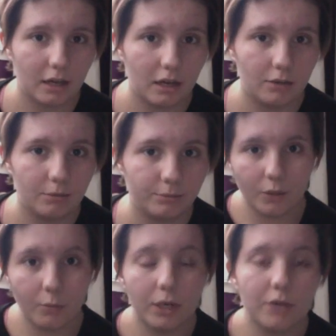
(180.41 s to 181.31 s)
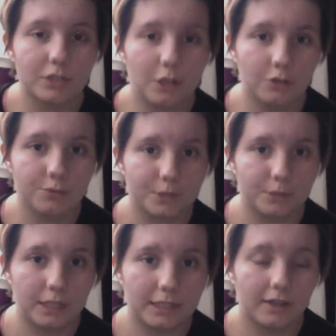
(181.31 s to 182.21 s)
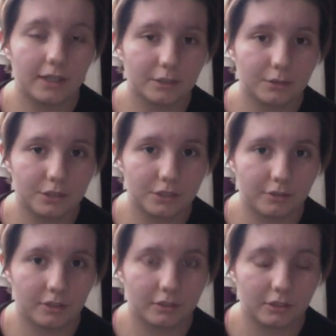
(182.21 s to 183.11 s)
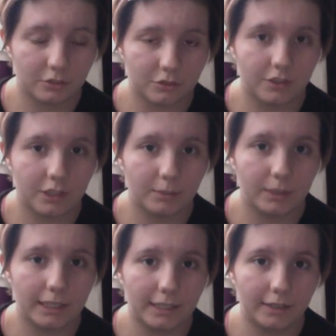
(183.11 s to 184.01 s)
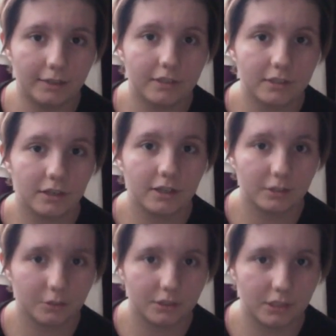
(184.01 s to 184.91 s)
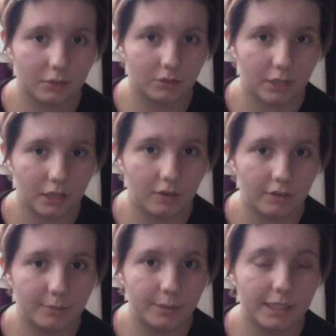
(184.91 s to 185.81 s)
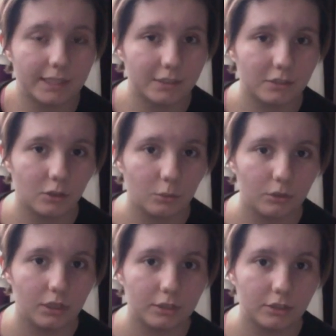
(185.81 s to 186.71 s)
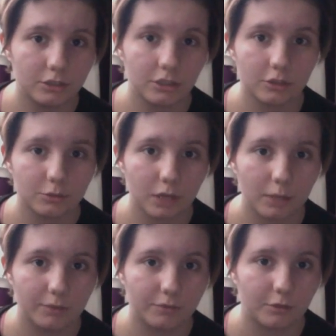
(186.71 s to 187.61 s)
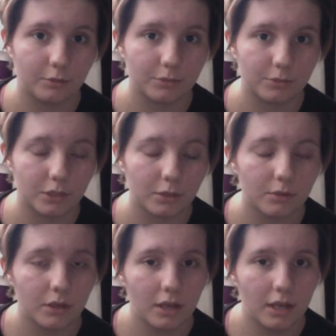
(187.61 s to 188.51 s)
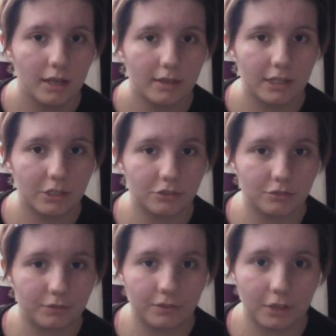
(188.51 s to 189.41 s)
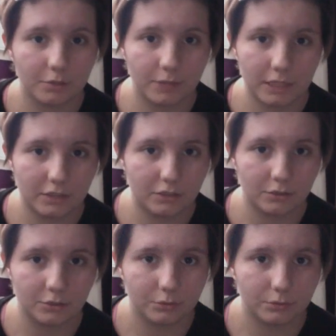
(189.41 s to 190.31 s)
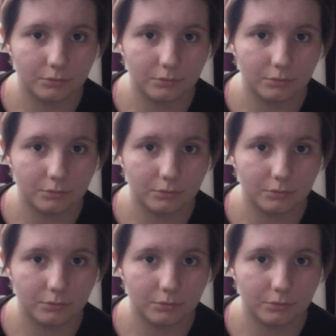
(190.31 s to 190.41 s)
When I was in hospital, they diagnosed the syringomyelia, they diagnosed the Arnold-Chiari, but they didn't know where these jerks were coming from, so they just referred me to